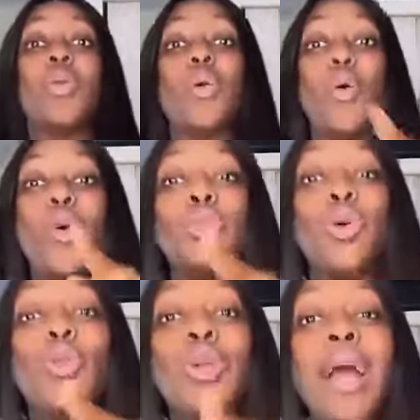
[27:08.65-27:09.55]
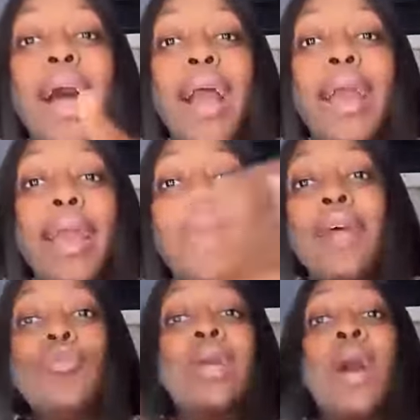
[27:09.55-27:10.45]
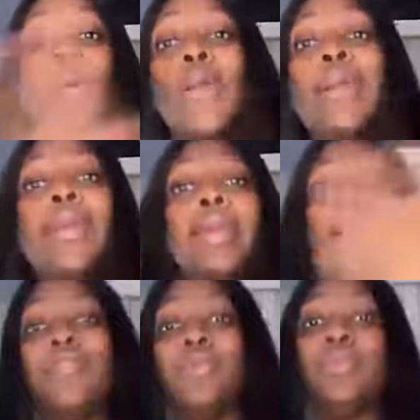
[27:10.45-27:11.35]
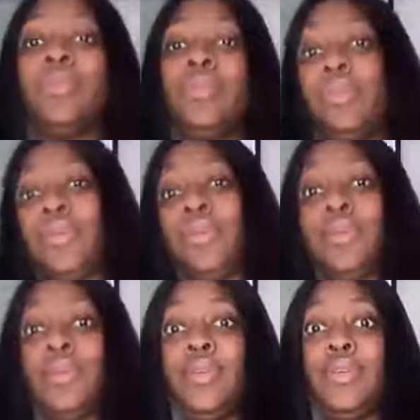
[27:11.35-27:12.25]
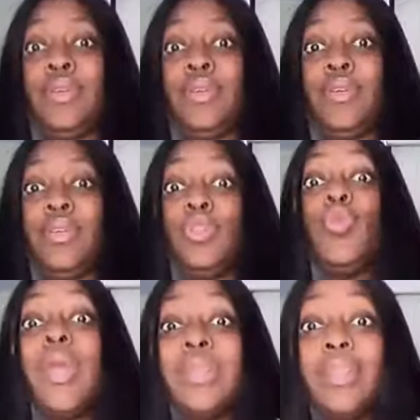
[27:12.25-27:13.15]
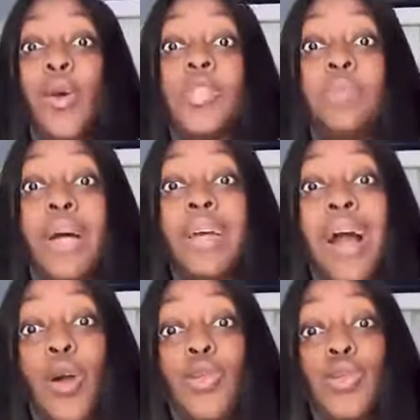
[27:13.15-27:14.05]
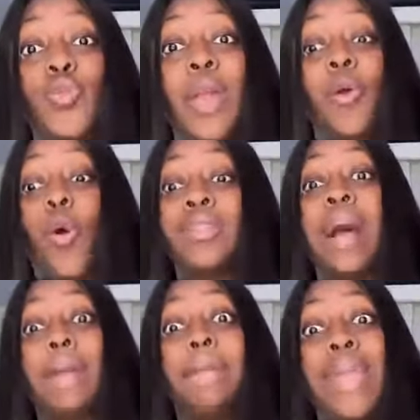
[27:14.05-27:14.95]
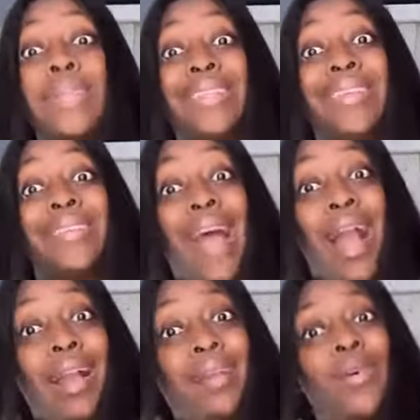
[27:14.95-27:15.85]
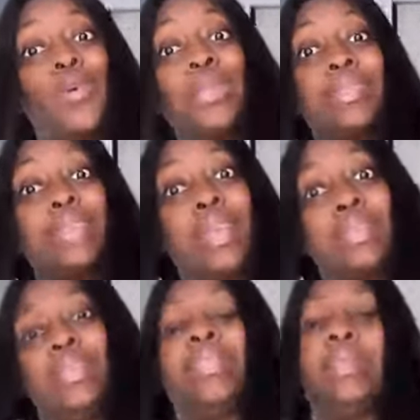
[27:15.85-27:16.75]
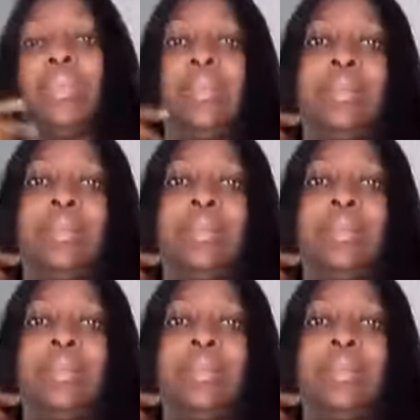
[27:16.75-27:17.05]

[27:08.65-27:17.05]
When no robot don't know ya reckon ya wuna hole. You will the husband house when other men they knock on the steady.